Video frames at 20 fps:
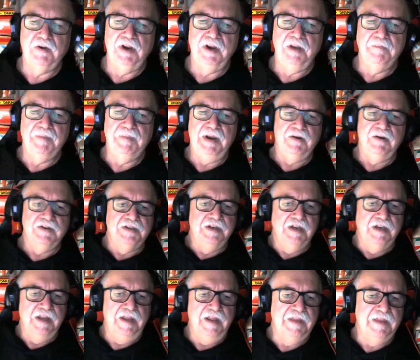
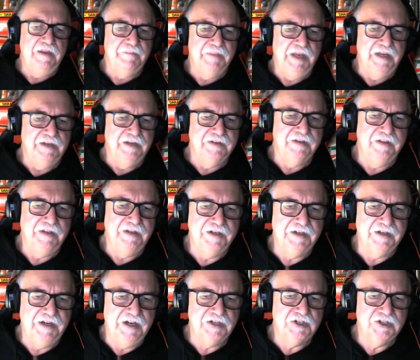embarrassing had that made it to the
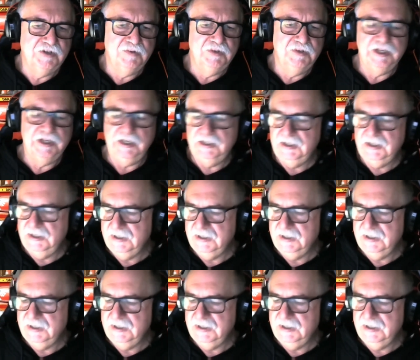international judges.